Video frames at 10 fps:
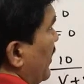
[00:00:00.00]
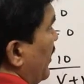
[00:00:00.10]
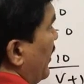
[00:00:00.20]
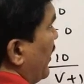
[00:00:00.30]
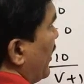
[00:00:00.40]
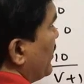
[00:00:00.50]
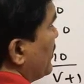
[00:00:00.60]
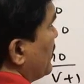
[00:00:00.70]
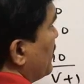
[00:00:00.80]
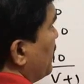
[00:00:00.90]

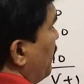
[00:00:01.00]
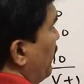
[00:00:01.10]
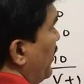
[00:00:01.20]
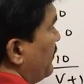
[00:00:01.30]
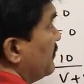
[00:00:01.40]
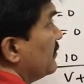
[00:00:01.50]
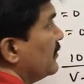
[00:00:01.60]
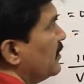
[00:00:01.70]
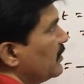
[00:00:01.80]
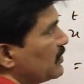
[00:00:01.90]
x, v.
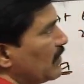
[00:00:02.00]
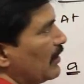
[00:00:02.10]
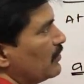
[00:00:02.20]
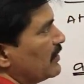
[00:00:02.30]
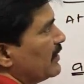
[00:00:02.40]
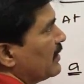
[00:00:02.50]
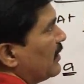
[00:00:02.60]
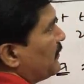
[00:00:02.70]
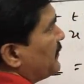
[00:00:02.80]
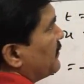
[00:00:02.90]
So I have to think
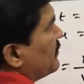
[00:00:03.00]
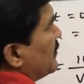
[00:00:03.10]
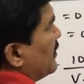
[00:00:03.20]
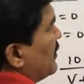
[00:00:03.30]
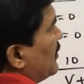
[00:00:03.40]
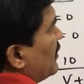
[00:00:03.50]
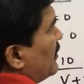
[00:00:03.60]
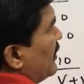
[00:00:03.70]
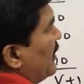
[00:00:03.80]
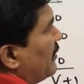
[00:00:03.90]
of
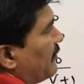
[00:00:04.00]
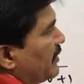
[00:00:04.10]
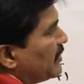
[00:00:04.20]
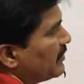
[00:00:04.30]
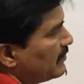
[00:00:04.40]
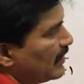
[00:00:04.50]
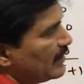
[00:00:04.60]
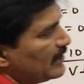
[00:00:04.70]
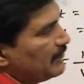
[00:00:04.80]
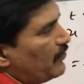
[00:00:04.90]
the equation that is
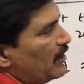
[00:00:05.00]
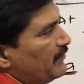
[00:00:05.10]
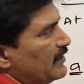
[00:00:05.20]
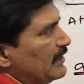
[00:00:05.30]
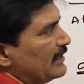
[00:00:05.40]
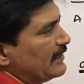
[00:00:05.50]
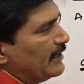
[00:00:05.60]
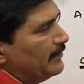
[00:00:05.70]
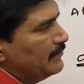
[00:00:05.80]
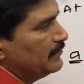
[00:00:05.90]
involving these three,